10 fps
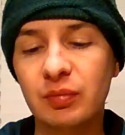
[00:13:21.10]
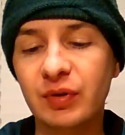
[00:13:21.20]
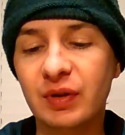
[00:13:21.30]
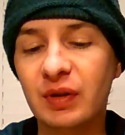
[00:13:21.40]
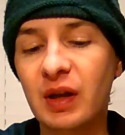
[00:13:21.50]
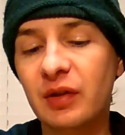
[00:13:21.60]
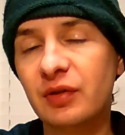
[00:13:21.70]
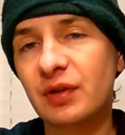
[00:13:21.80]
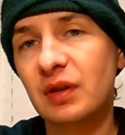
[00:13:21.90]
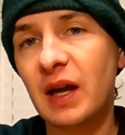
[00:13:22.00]
But now
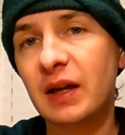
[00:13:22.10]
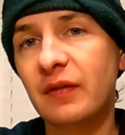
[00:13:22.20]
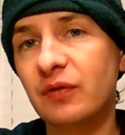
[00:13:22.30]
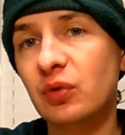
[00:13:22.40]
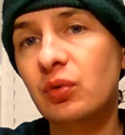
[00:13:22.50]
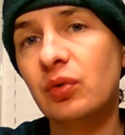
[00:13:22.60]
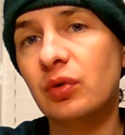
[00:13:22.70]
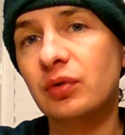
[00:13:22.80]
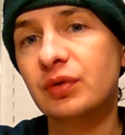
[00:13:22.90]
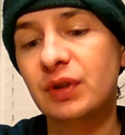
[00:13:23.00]
there's a lack of
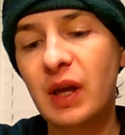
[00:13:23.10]
noodles.